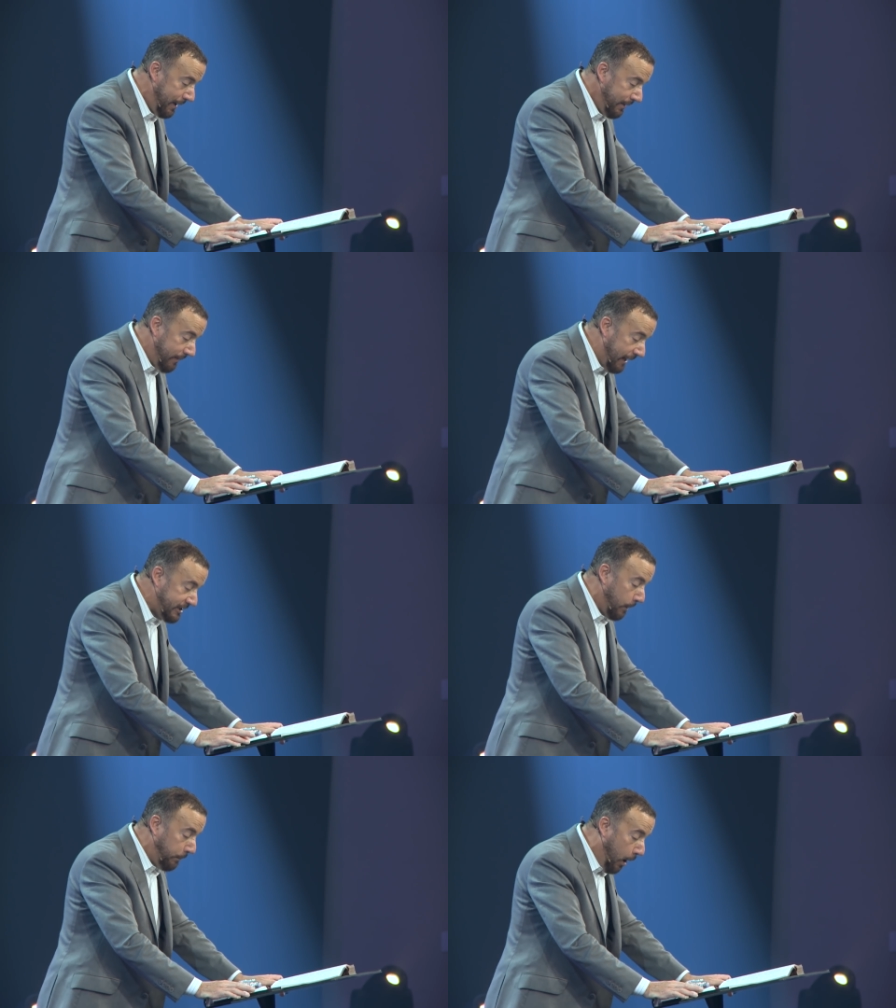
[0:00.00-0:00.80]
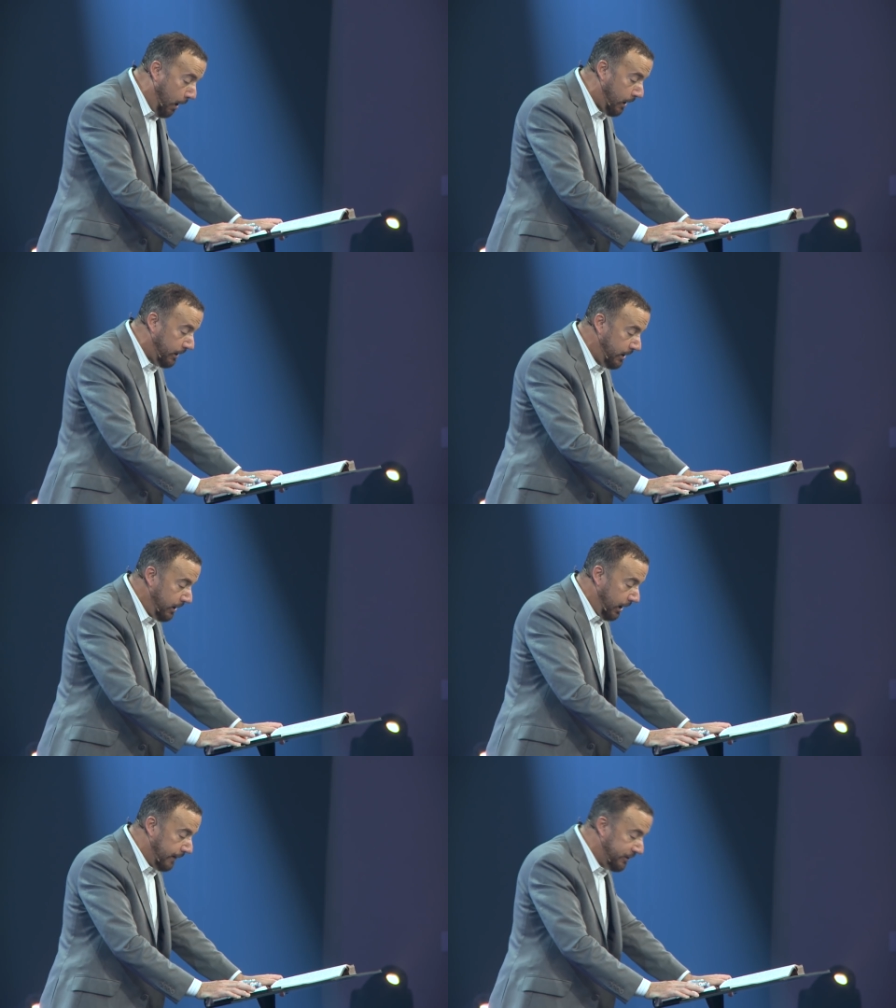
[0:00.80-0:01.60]
That's a part
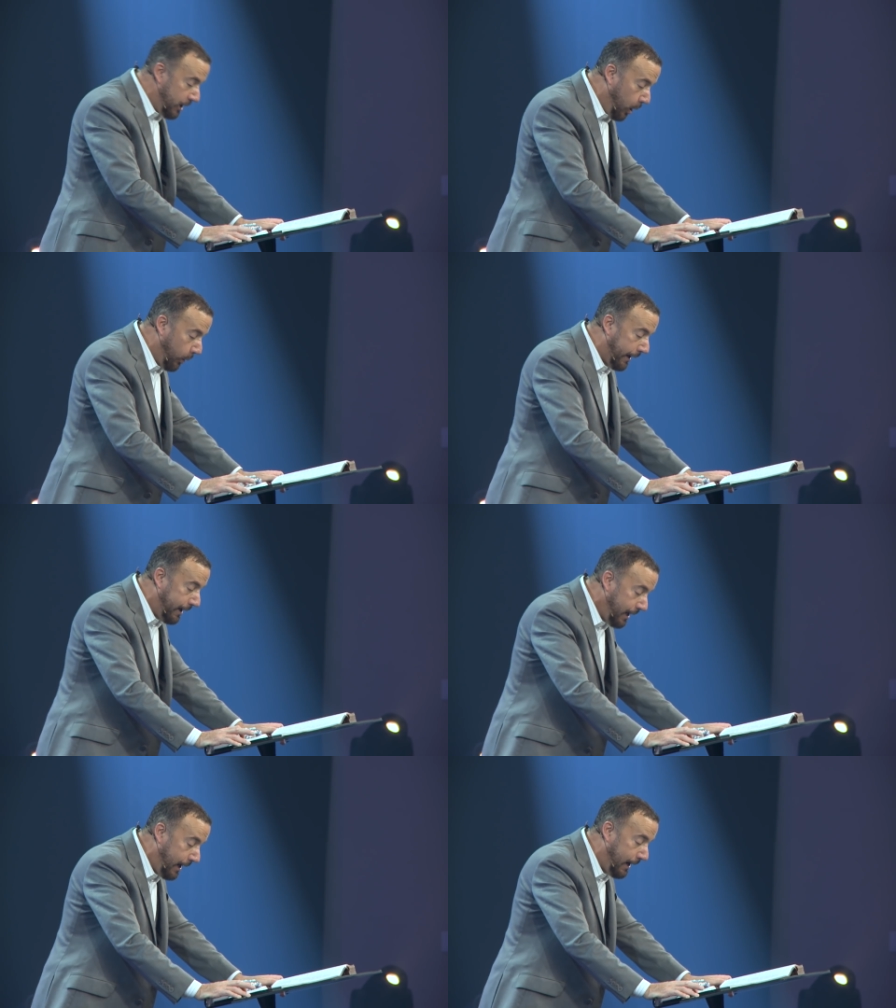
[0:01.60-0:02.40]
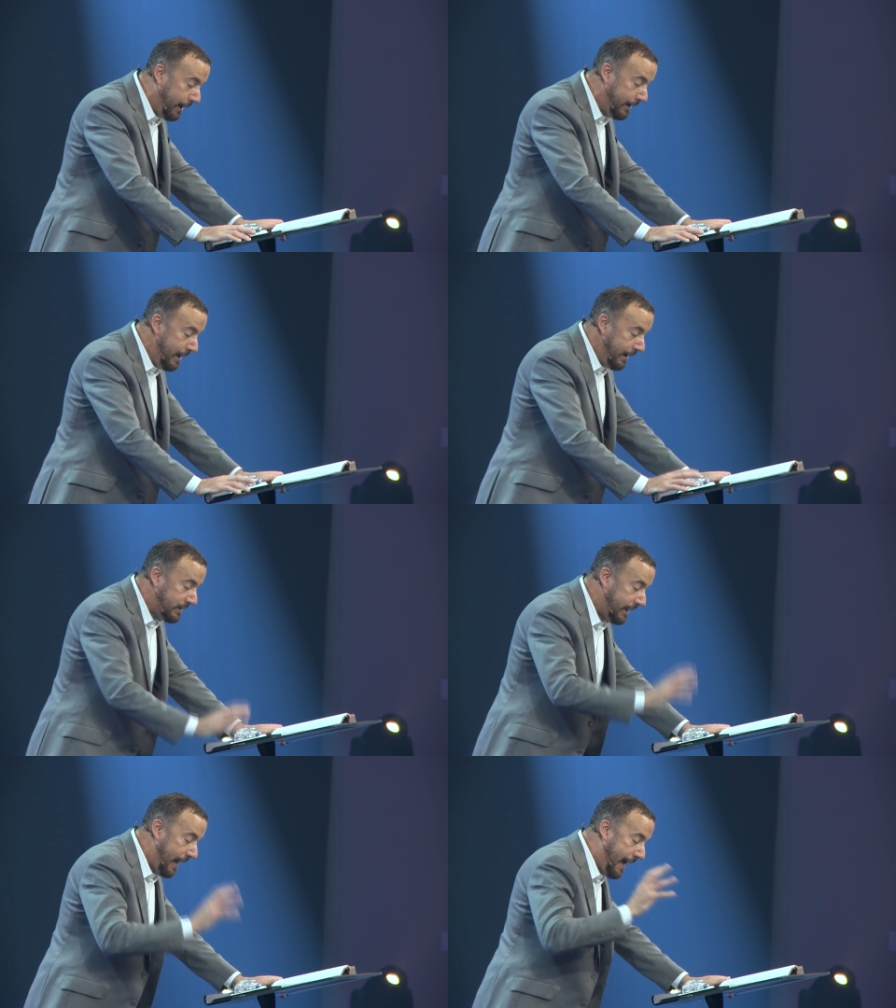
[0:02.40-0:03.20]
of knowing God, is
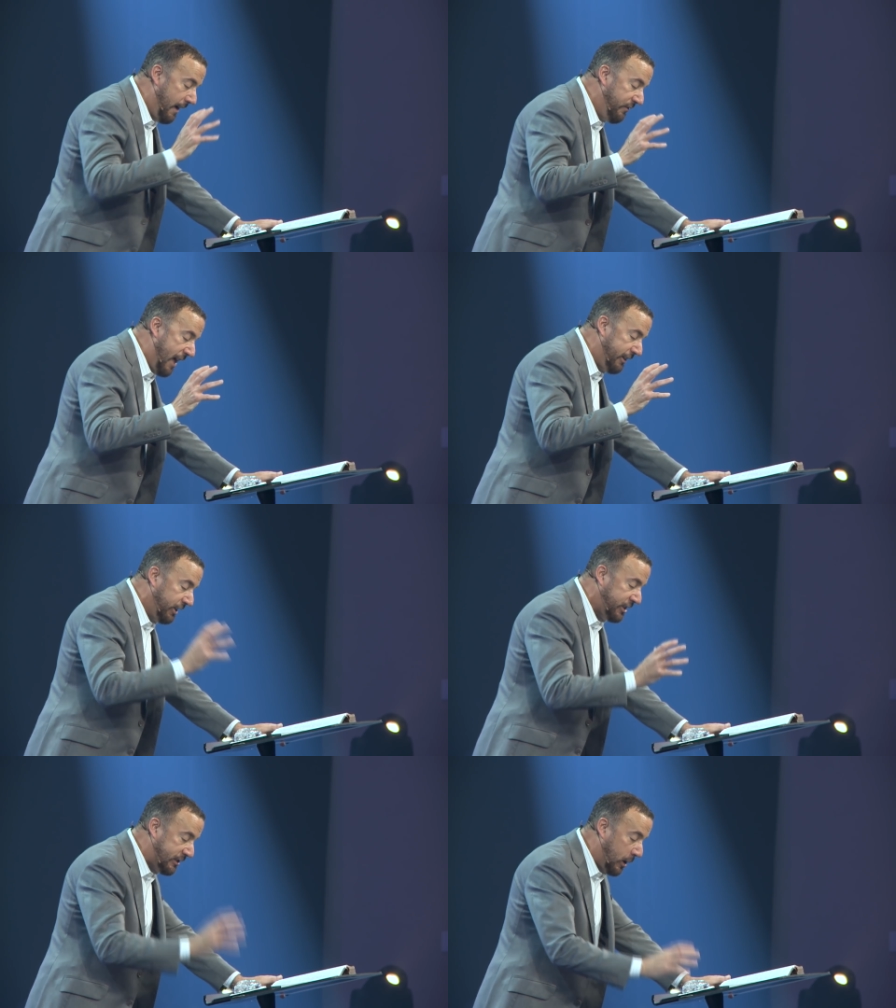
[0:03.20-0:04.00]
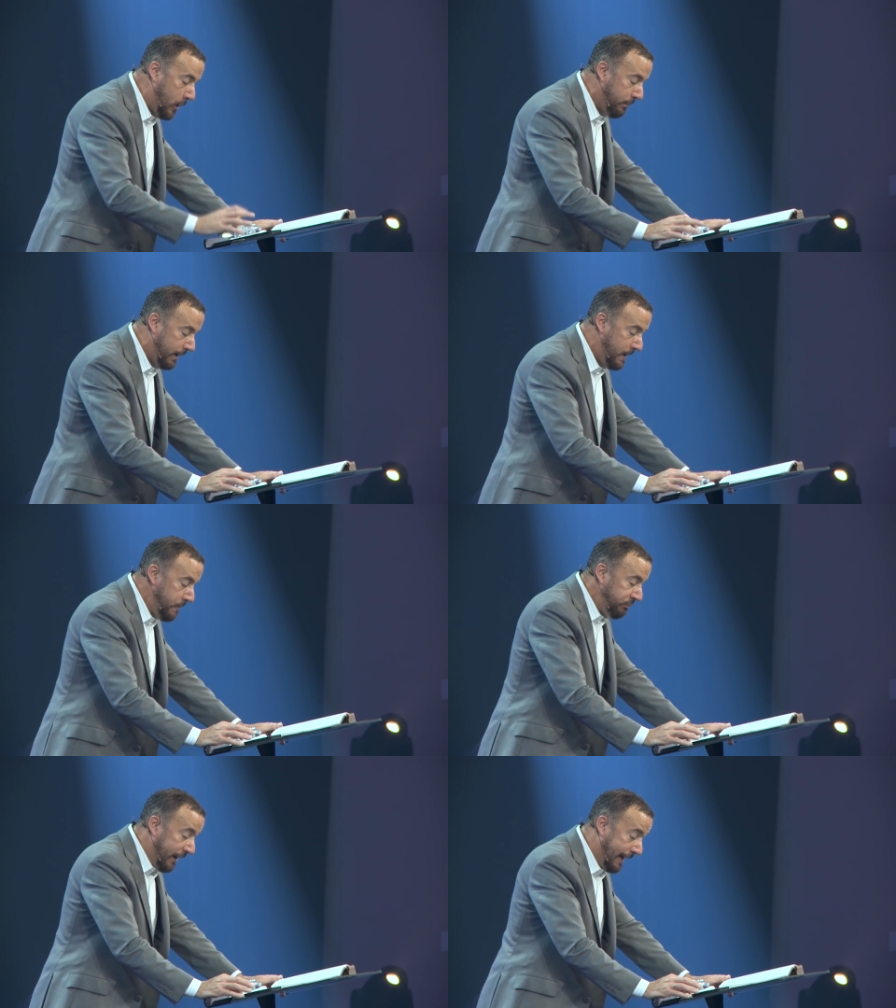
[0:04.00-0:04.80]
that I have that discernment
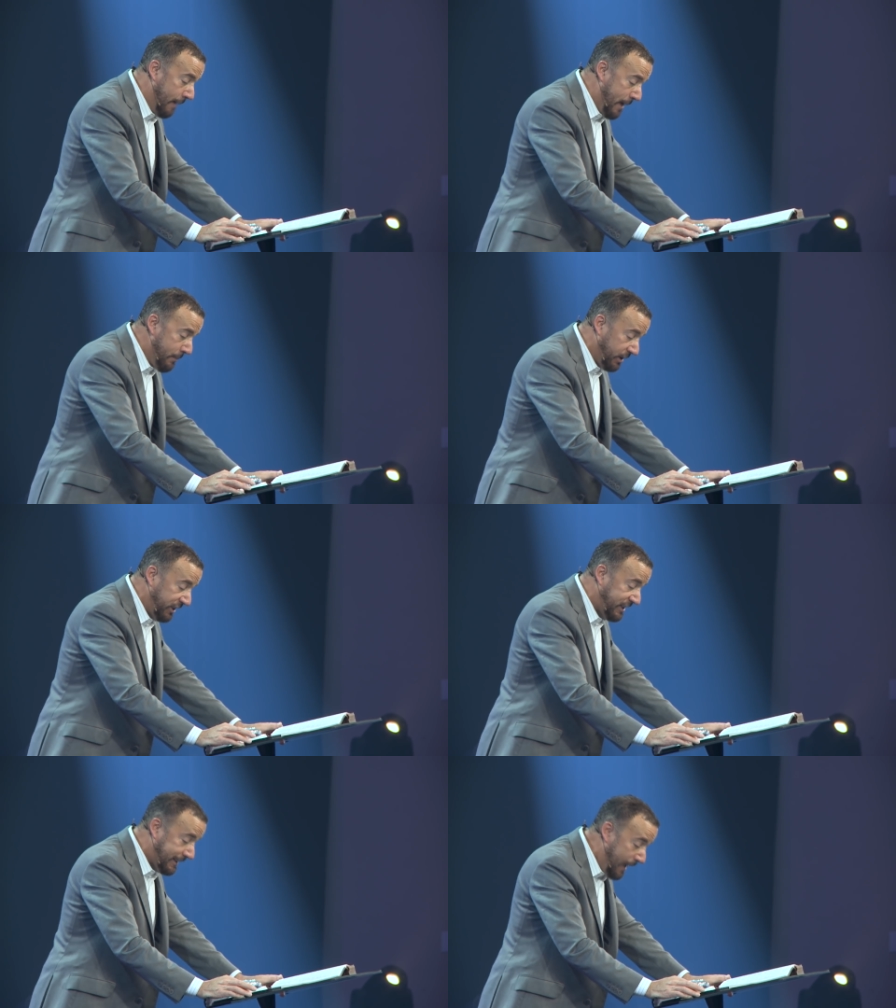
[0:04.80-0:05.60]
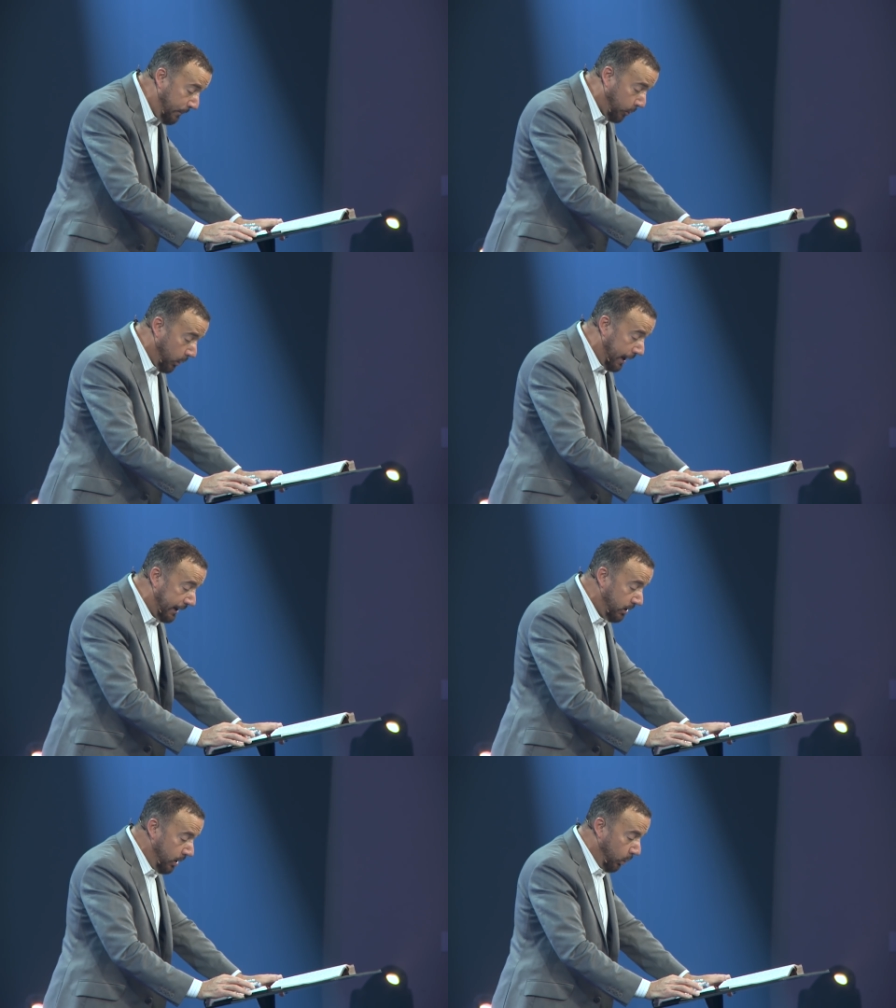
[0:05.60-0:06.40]
and I'm able to separate
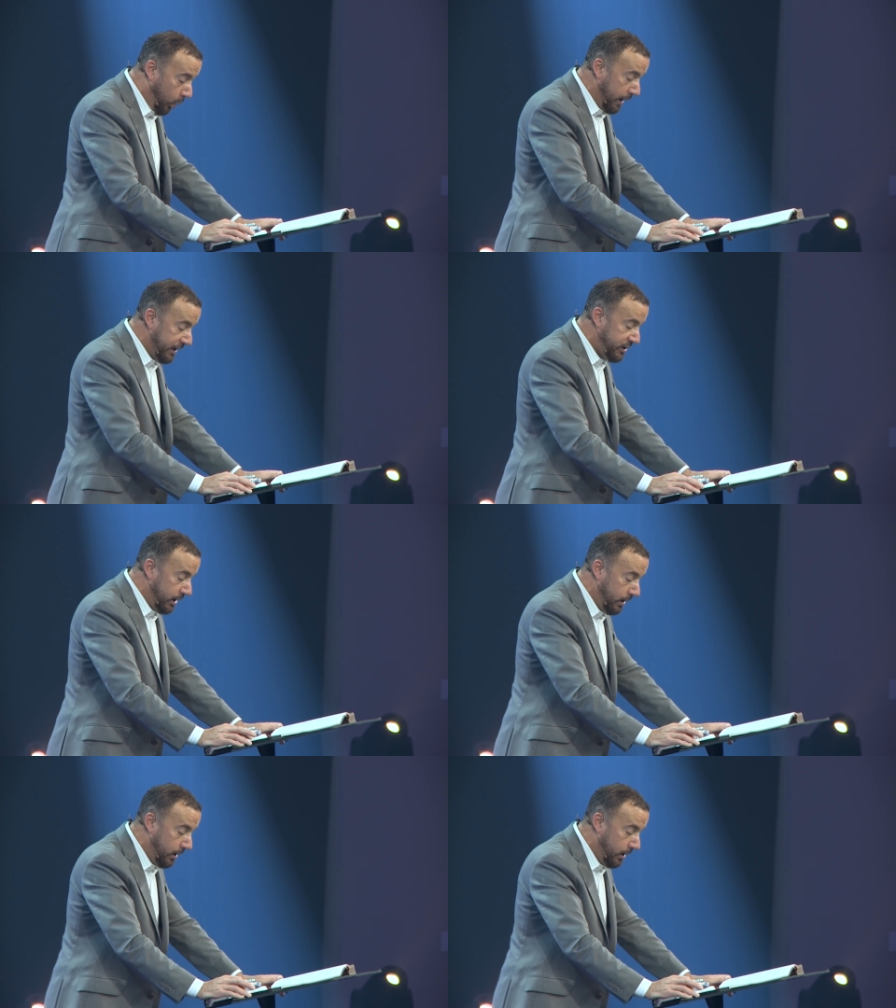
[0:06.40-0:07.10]
what is